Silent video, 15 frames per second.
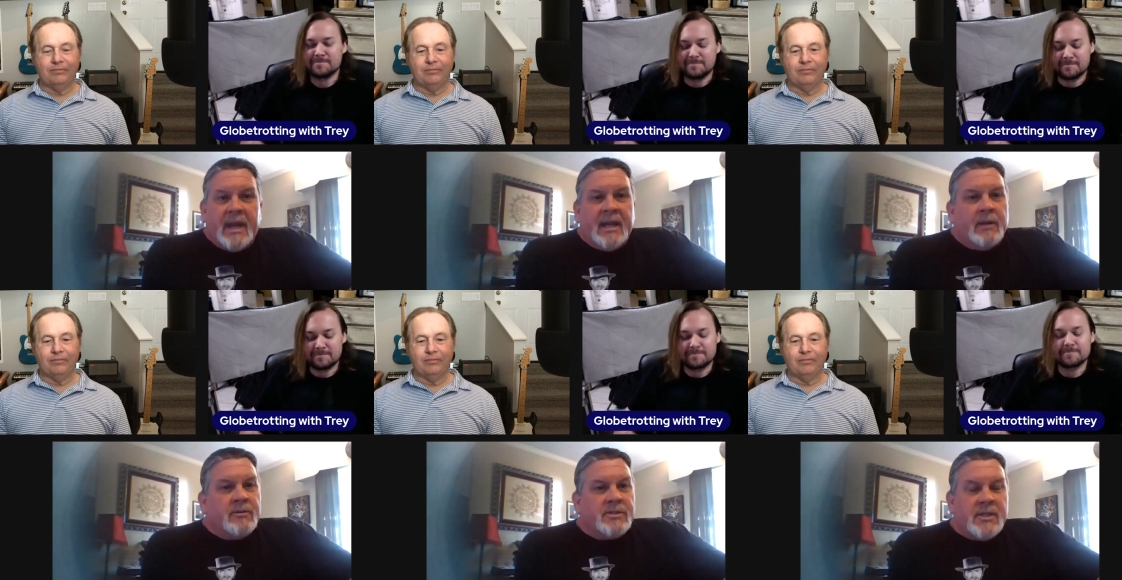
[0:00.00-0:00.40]

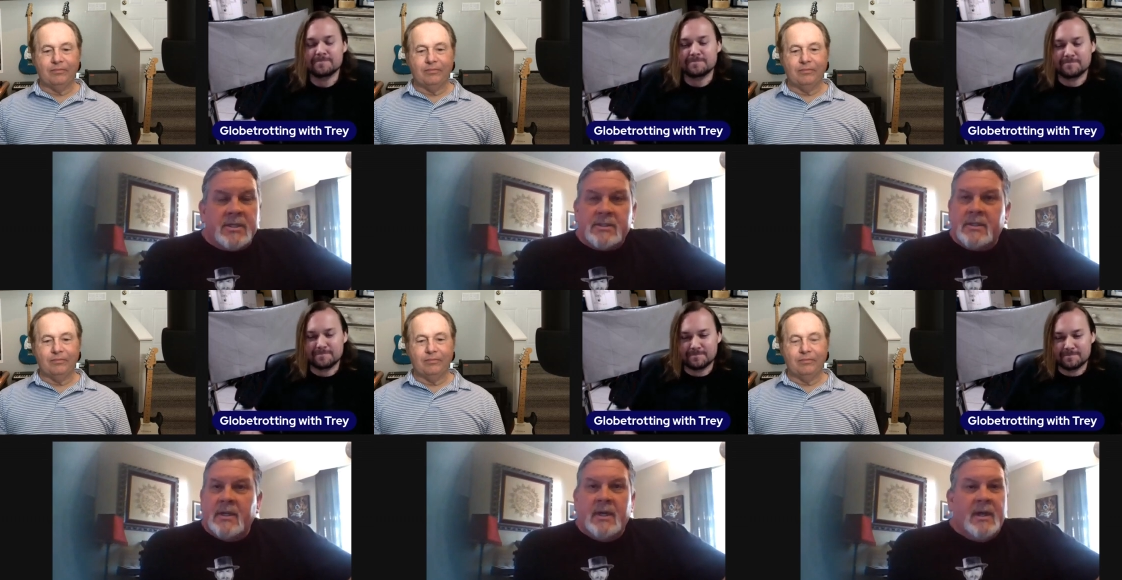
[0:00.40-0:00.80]
Speaker 1: man. It was
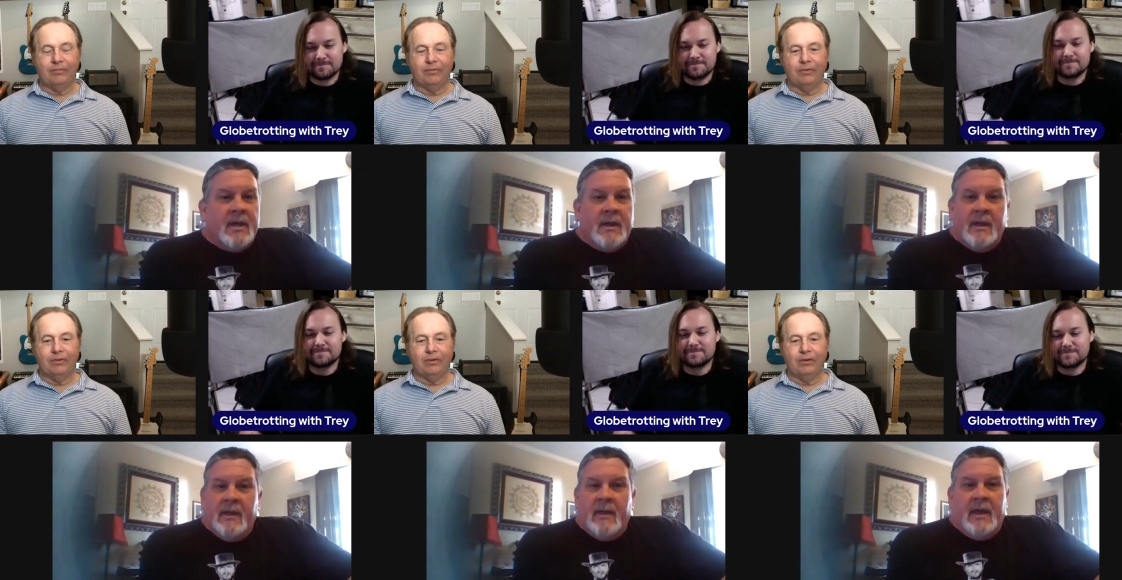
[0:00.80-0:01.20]
just,
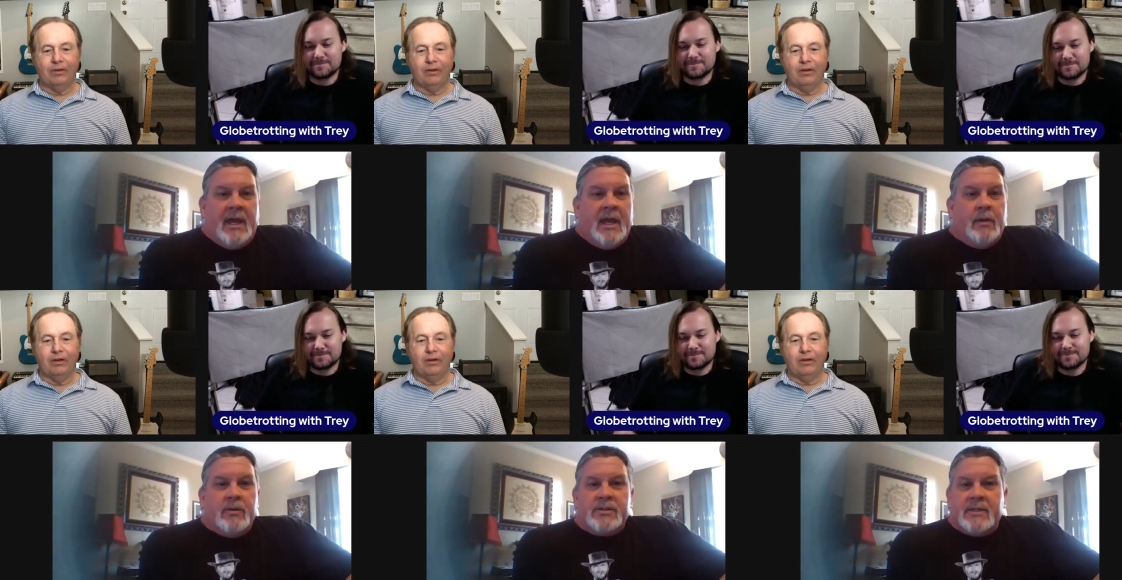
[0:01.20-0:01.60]

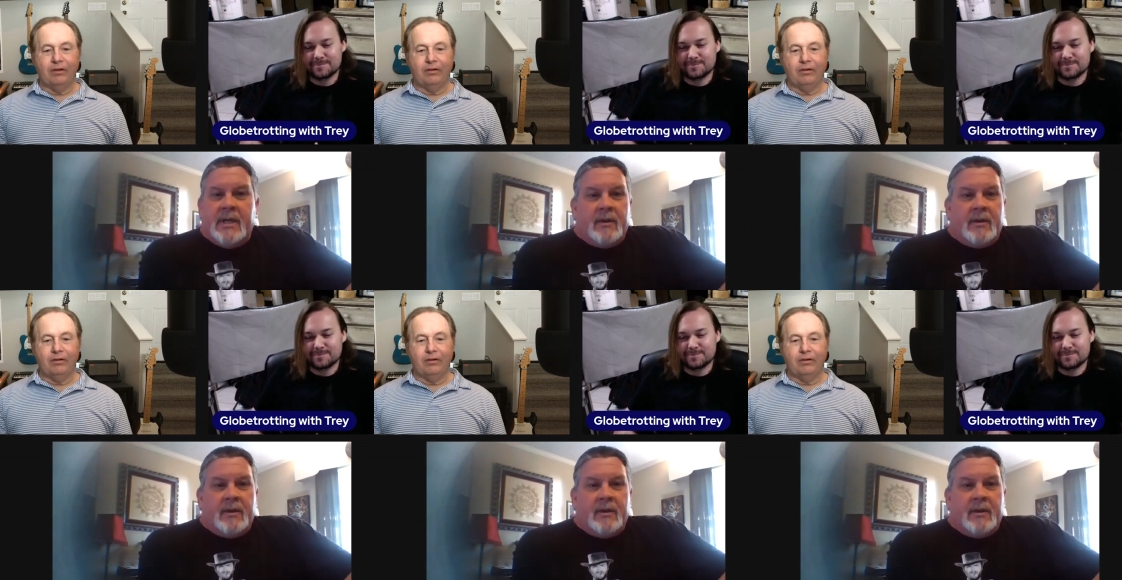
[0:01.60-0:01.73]
it was,